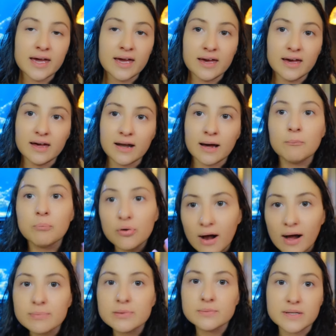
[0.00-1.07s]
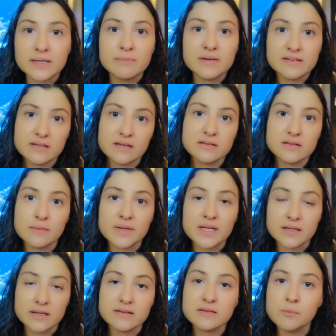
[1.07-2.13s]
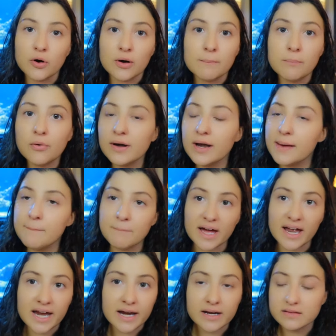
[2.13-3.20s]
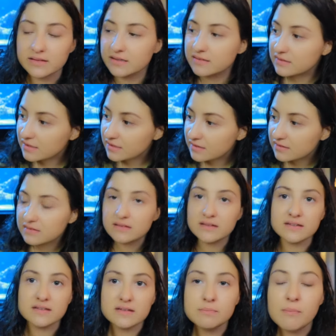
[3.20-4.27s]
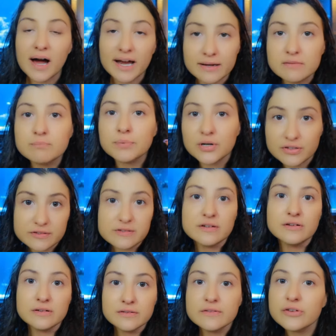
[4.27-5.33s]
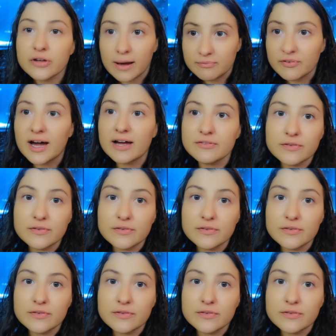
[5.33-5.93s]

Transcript: and I'm probably missing something that's more important, but hey, this is my personal top 5,